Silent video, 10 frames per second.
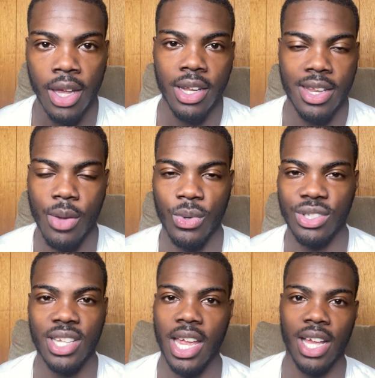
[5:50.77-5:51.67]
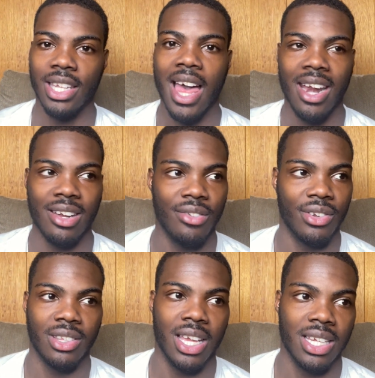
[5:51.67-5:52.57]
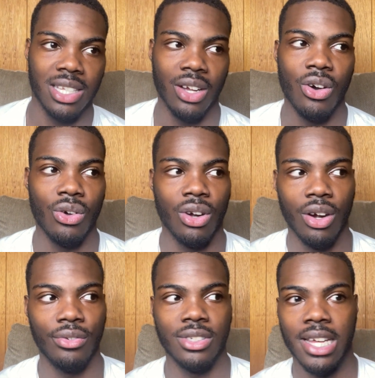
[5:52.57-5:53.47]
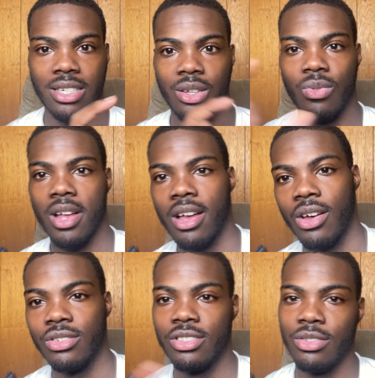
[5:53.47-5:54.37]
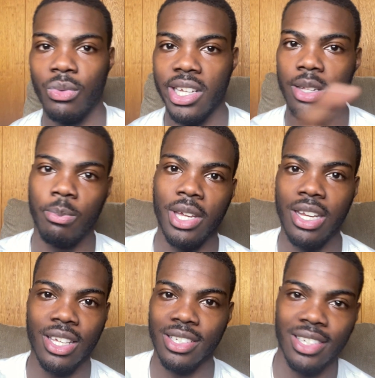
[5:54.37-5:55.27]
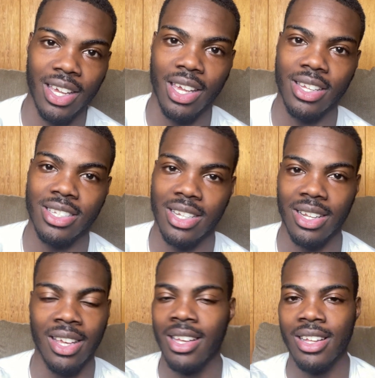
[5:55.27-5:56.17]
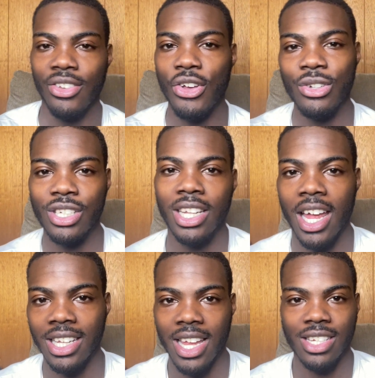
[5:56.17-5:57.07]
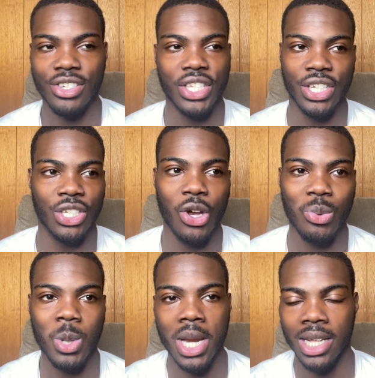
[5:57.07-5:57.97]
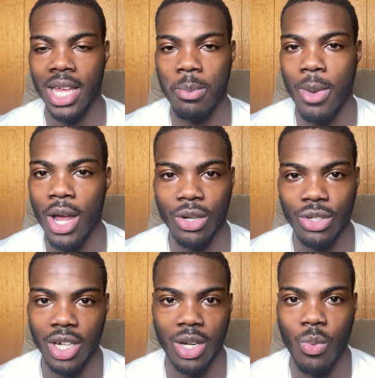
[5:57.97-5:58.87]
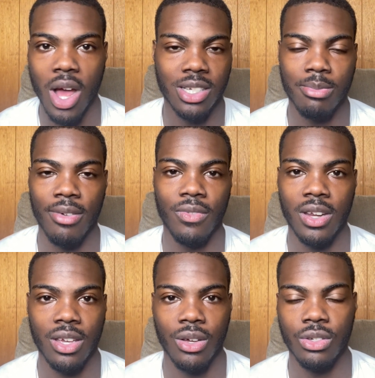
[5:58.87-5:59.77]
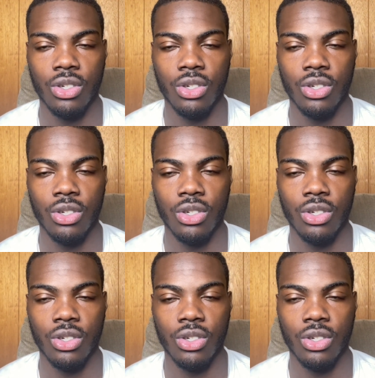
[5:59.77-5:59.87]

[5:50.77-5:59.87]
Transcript: They will say a lot of different things like, oh, the earth is actually brown, Wikipedia says, and little shit like that just to show me that they monitoring and watching my videos.